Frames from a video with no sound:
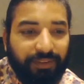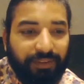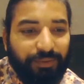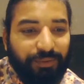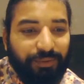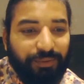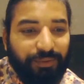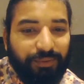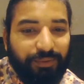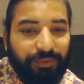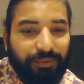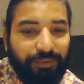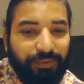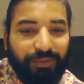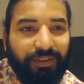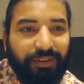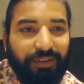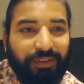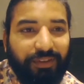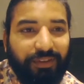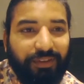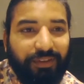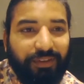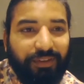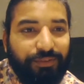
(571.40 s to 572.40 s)
Thank
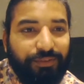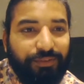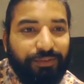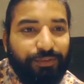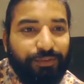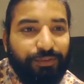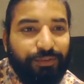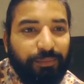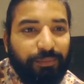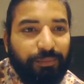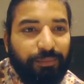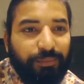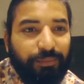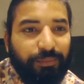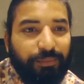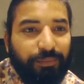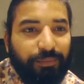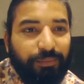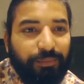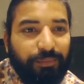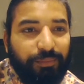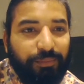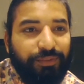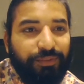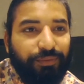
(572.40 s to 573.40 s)
you so much
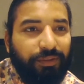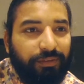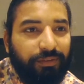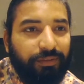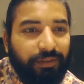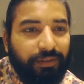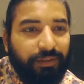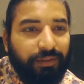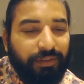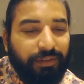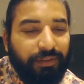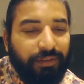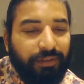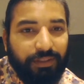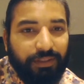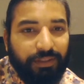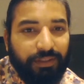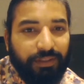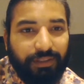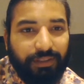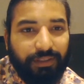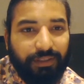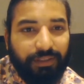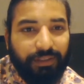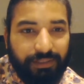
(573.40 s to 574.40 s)
for your
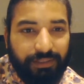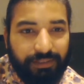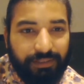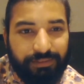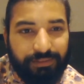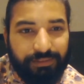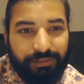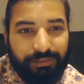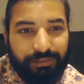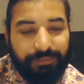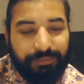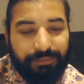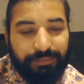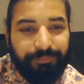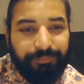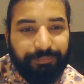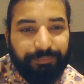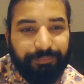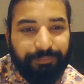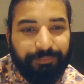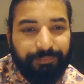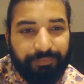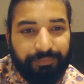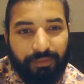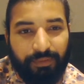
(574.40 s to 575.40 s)
kind
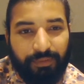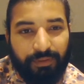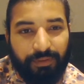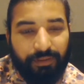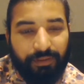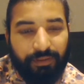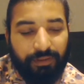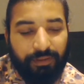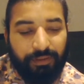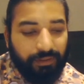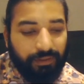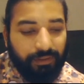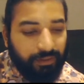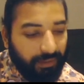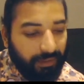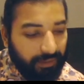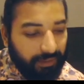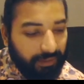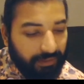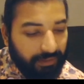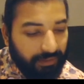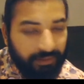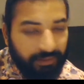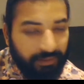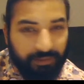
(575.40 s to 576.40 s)
attention.
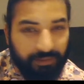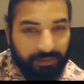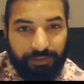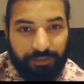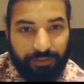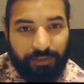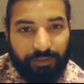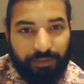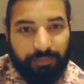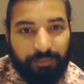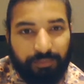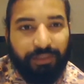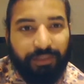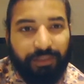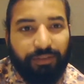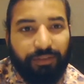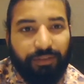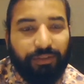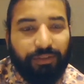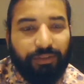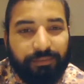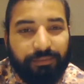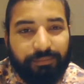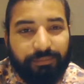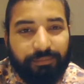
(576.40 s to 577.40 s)
I,
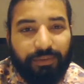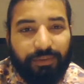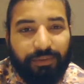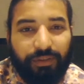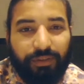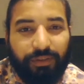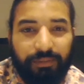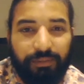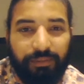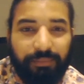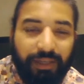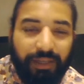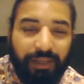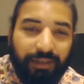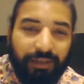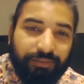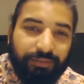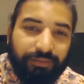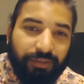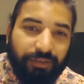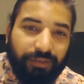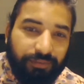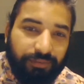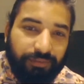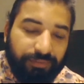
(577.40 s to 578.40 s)
Randhir Kumar Gautam,
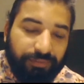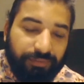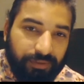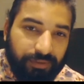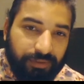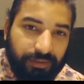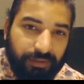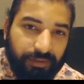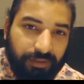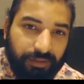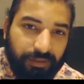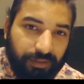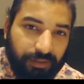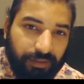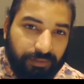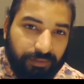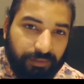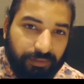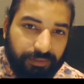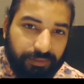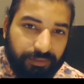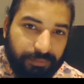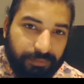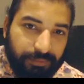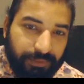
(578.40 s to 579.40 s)
on behalf of
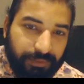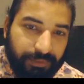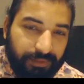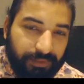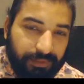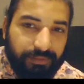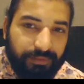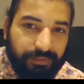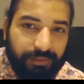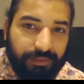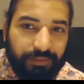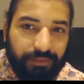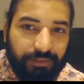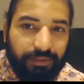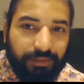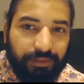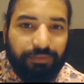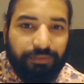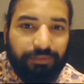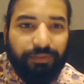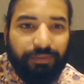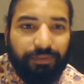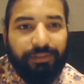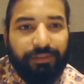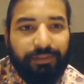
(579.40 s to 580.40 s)
Vishwaneedam
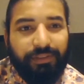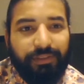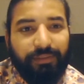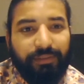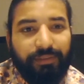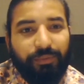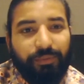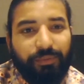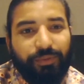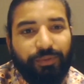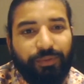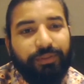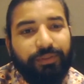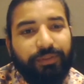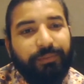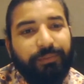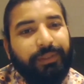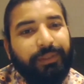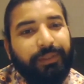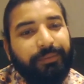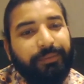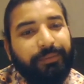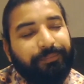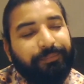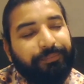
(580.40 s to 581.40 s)
Center for Asian
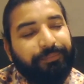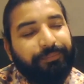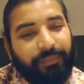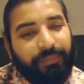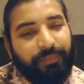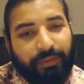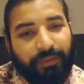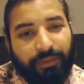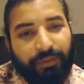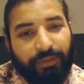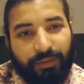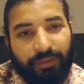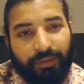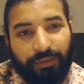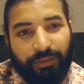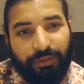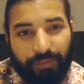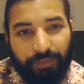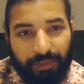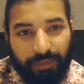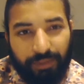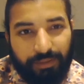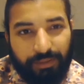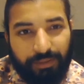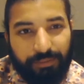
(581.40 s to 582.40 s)
Blossoming,
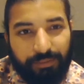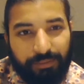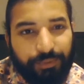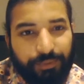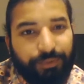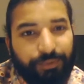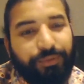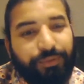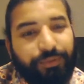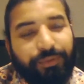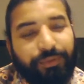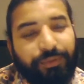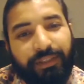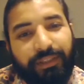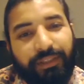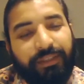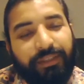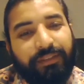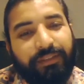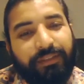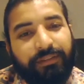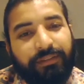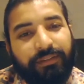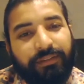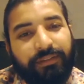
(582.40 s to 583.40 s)
welcome you to
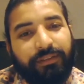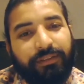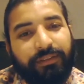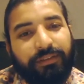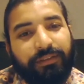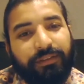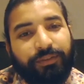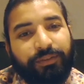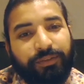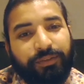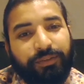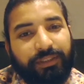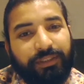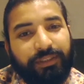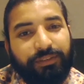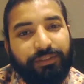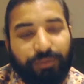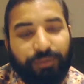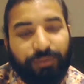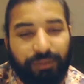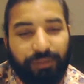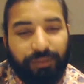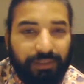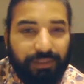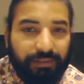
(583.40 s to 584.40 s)
attend
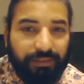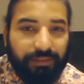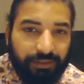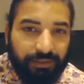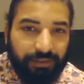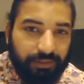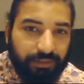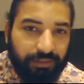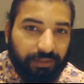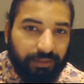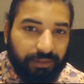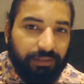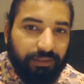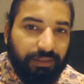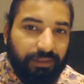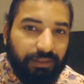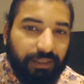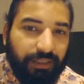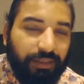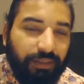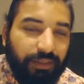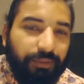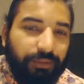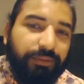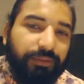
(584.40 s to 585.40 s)
today's Swadeshi Chakra
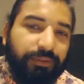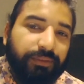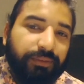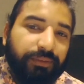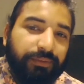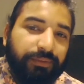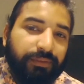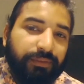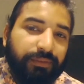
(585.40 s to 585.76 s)
dialogue